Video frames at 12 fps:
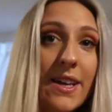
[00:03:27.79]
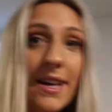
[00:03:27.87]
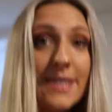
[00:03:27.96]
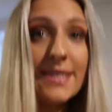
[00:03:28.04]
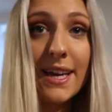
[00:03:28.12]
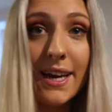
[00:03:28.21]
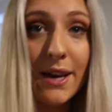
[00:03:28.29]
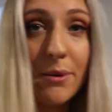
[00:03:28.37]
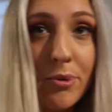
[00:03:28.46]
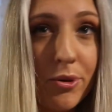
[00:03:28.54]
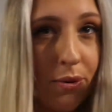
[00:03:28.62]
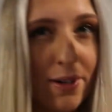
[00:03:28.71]
like it's a
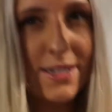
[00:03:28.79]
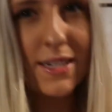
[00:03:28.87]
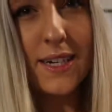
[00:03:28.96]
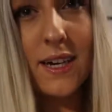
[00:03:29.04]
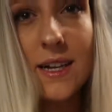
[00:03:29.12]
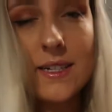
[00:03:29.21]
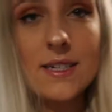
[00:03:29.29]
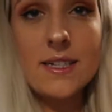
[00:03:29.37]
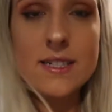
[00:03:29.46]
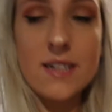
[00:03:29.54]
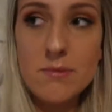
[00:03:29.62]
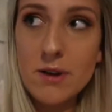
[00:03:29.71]
pretty
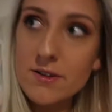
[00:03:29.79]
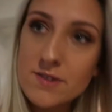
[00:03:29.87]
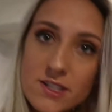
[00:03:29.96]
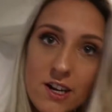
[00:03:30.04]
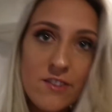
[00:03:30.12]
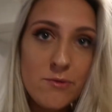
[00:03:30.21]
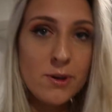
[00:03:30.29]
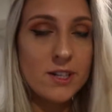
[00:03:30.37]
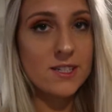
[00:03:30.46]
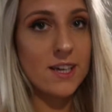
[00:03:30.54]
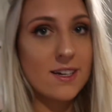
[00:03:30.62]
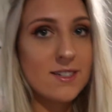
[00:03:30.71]
decent amount of stuff, but
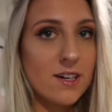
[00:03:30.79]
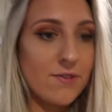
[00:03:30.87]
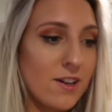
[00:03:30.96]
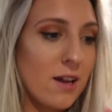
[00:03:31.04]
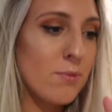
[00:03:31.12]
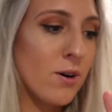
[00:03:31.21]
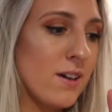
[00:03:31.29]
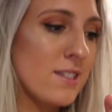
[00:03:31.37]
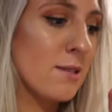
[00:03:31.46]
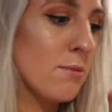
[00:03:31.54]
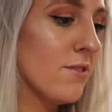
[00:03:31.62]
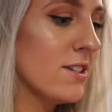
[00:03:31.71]
it's like stuff that I bought.
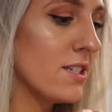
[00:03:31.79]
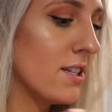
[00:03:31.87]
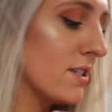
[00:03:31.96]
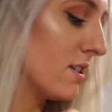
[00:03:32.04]
Some of it's in the